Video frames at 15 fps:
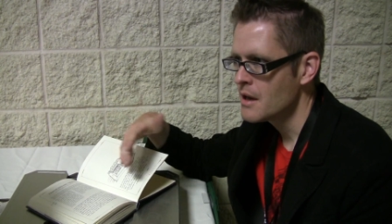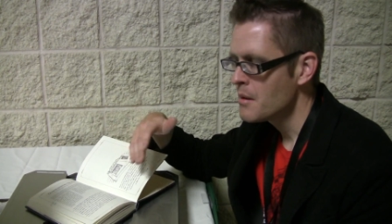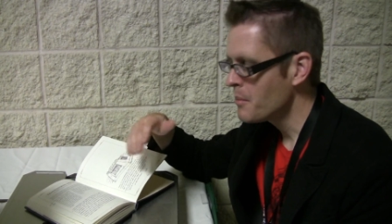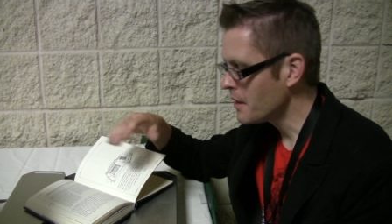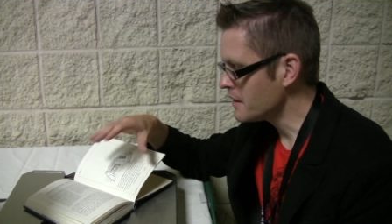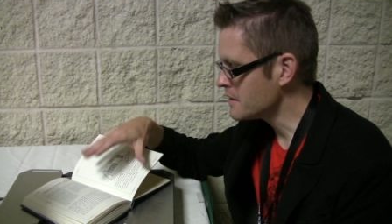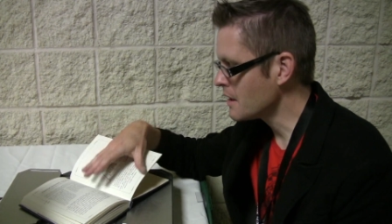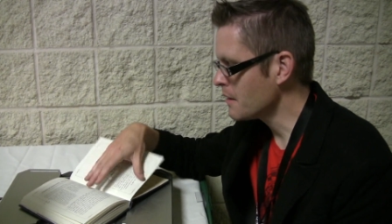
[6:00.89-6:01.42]

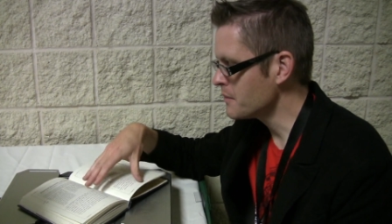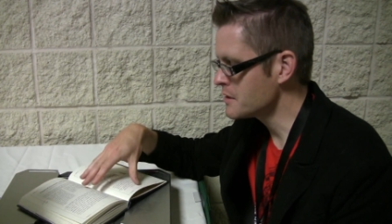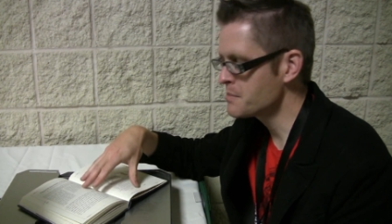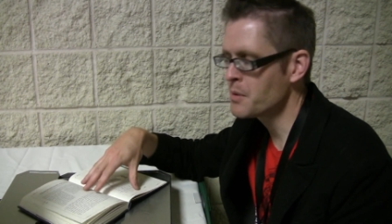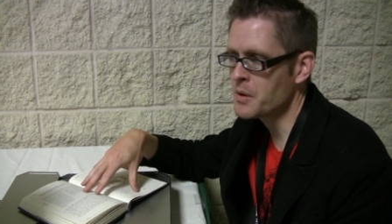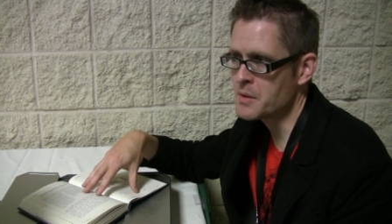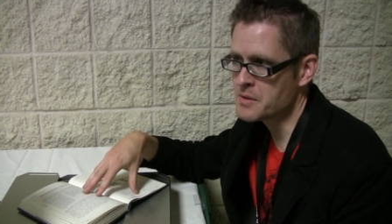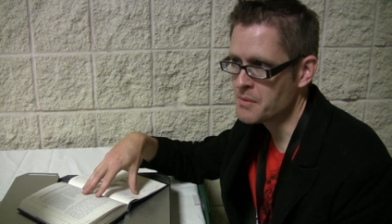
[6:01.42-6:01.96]
By the time this
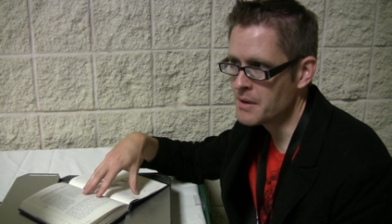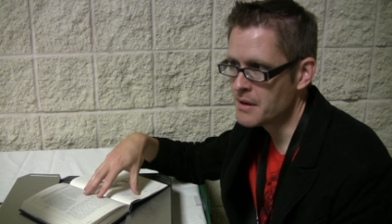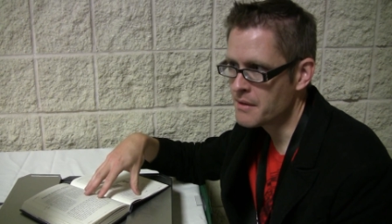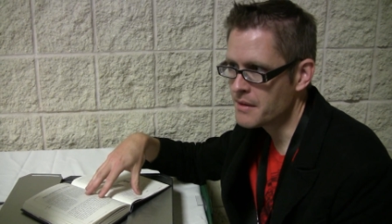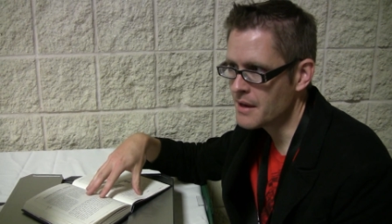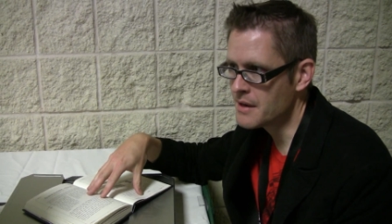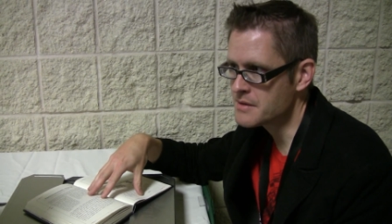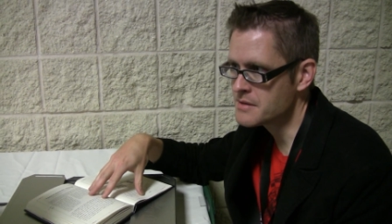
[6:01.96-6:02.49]
book was written
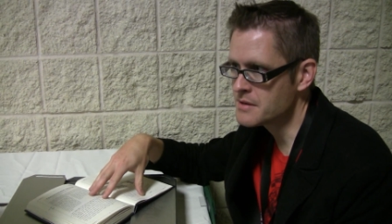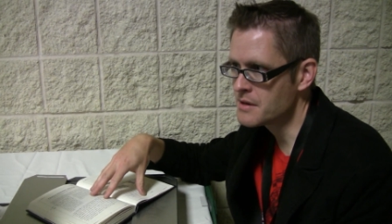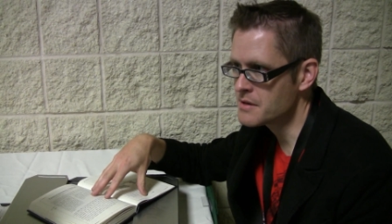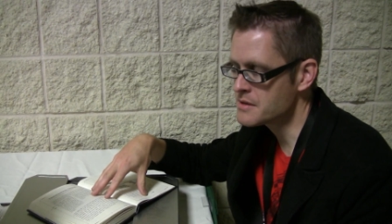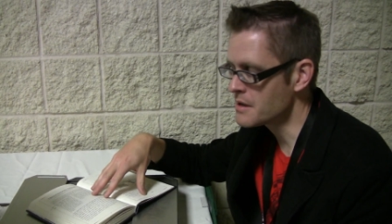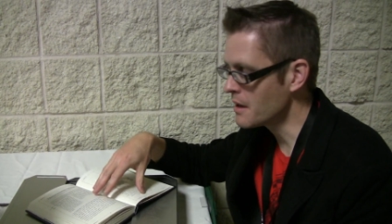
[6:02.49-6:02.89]
1,000 years